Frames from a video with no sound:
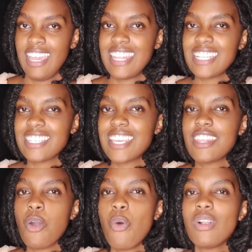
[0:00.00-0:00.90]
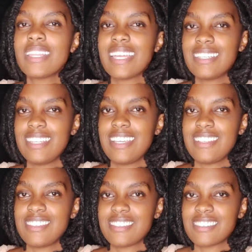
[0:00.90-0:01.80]
that in the olden
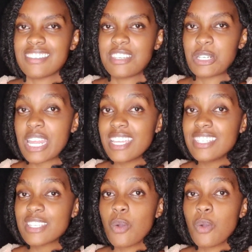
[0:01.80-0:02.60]
days, right,